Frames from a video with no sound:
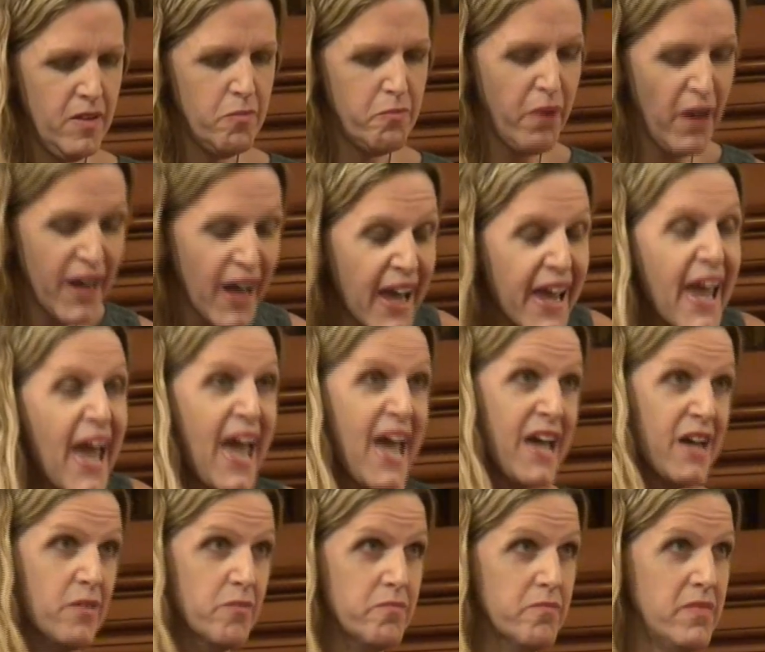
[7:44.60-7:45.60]
But I
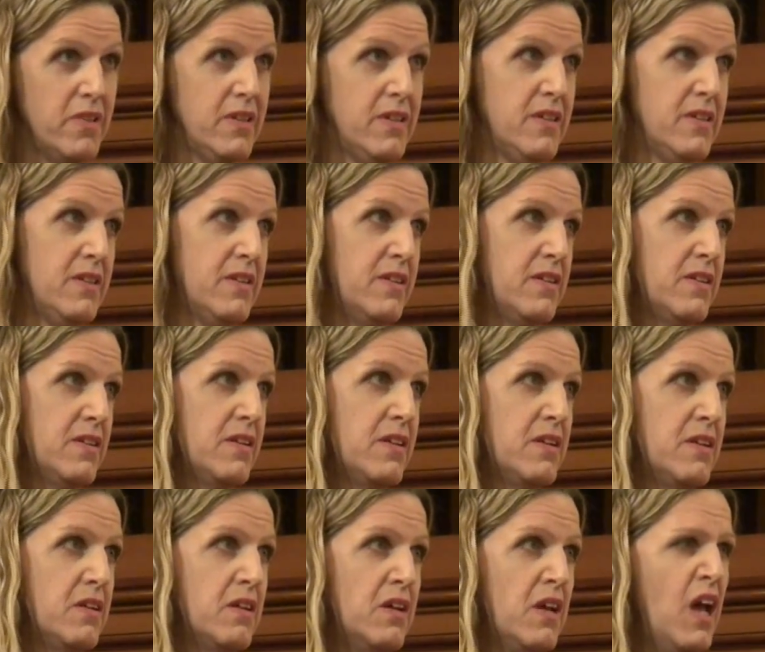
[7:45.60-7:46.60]
am.
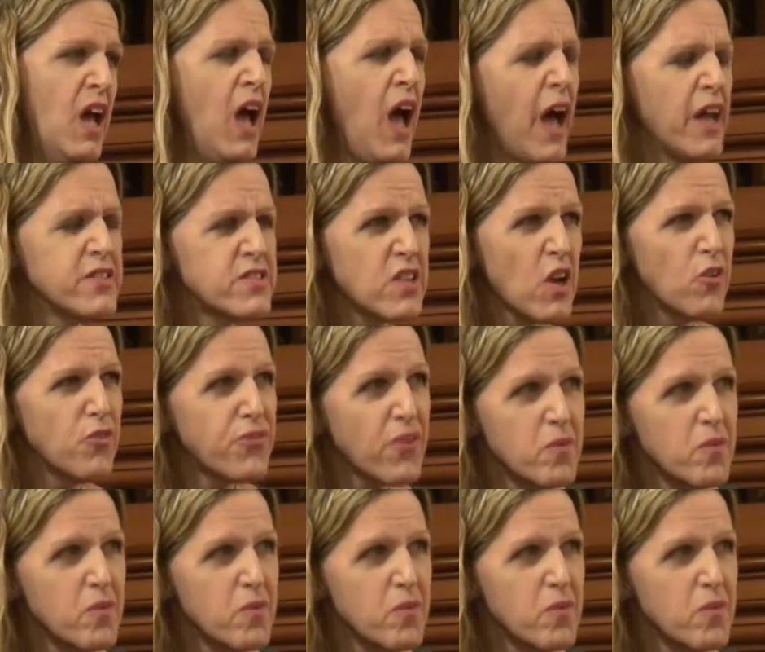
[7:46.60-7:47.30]
And so